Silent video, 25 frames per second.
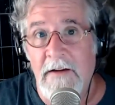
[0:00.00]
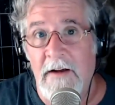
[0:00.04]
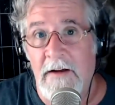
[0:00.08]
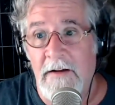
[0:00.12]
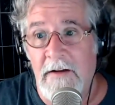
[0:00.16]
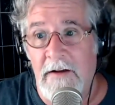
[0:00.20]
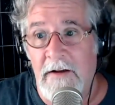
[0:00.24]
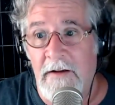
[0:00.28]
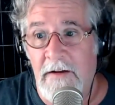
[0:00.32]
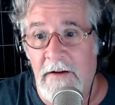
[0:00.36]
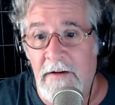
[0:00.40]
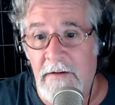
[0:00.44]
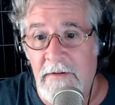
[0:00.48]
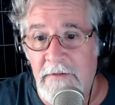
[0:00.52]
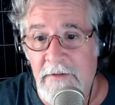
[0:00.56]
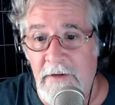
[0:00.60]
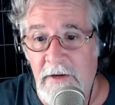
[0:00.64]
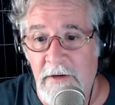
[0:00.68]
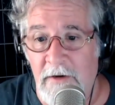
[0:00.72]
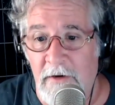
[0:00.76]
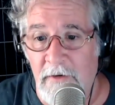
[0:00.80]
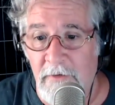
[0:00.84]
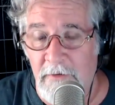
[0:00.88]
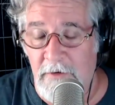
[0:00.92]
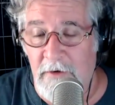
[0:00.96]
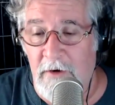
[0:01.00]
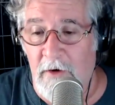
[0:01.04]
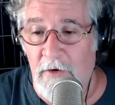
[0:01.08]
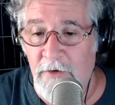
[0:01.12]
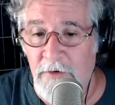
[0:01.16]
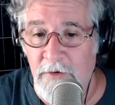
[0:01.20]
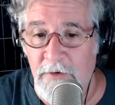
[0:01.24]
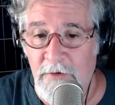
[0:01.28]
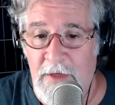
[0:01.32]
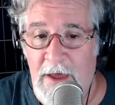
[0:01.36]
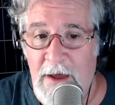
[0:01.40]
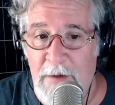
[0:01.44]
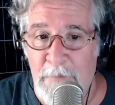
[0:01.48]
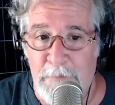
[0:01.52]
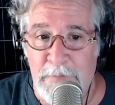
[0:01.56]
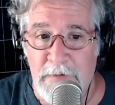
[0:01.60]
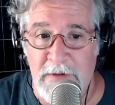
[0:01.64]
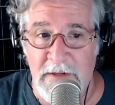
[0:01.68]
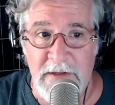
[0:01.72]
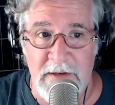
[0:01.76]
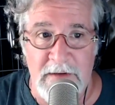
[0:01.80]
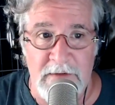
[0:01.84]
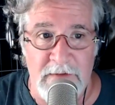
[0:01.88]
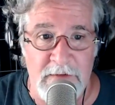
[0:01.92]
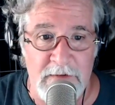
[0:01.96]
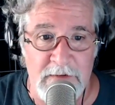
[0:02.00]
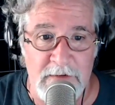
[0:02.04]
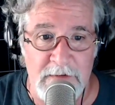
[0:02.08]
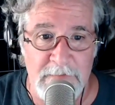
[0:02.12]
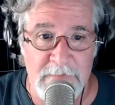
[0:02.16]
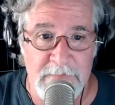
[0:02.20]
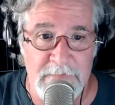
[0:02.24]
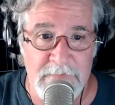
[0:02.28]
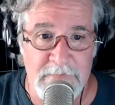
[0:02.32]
go do that, please.